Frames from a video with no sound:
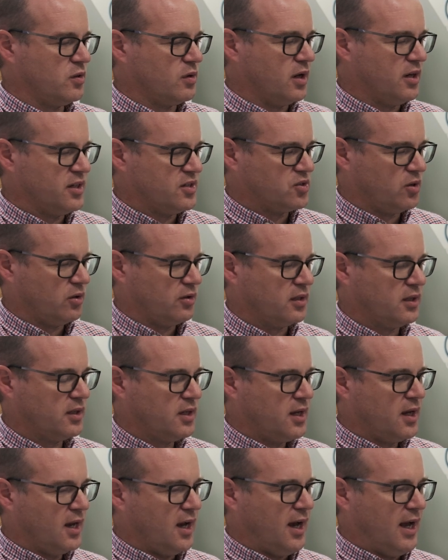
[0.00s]
guys on,
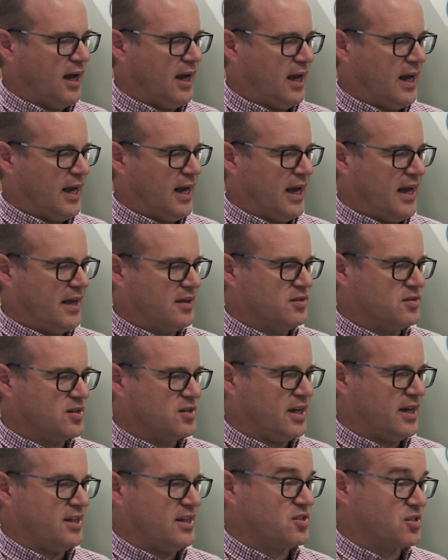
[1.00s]
and
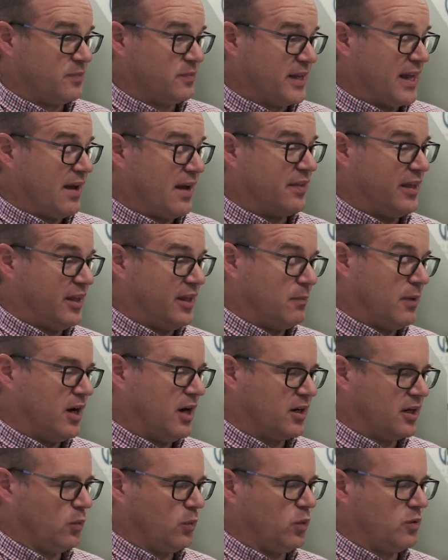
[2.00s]
it's something out there in the
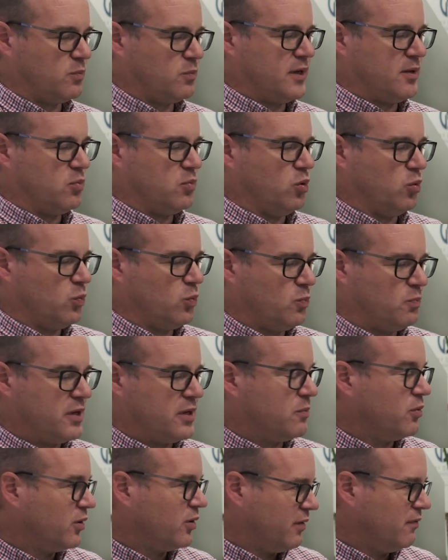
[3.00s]
market with people
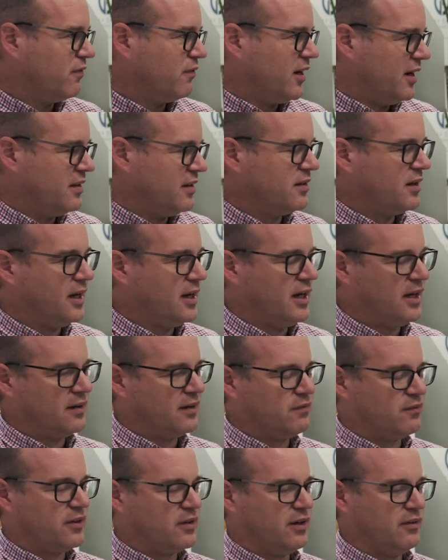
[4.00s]
can find
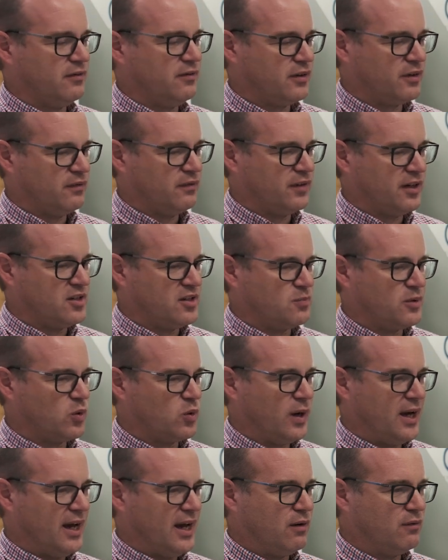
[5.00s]
to be
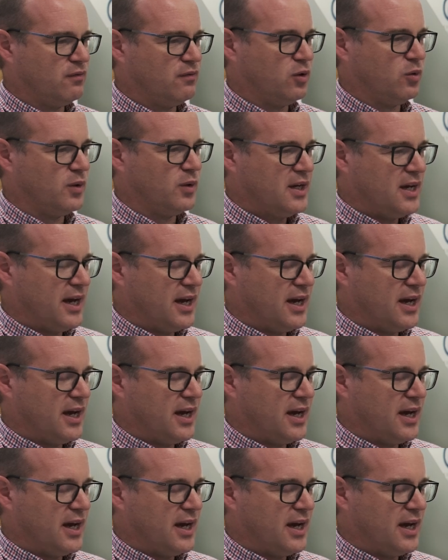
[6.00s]
quite helpful.